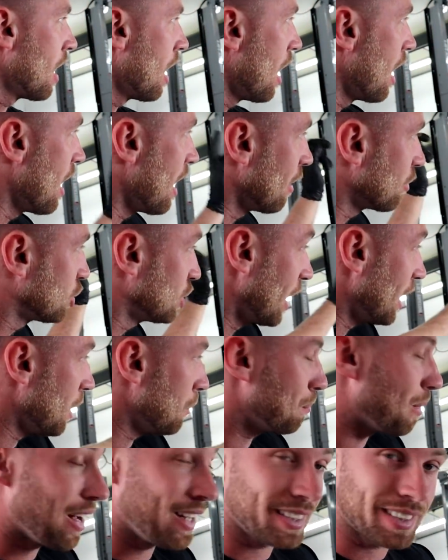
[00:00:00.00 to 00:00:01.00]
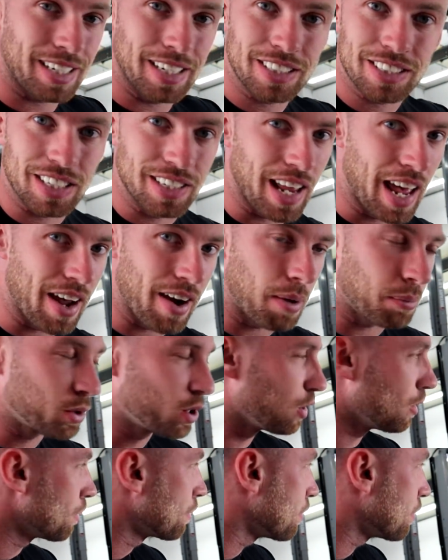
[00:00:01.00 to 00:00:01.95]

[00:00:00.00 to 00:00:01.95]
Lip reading: I've checked the back discs and they're absolutely